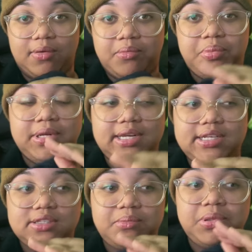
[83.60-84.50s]

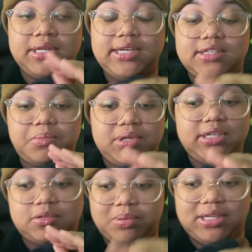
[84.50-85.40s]
Please, please,
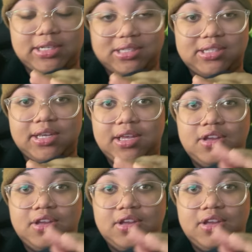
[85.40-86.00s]
please, please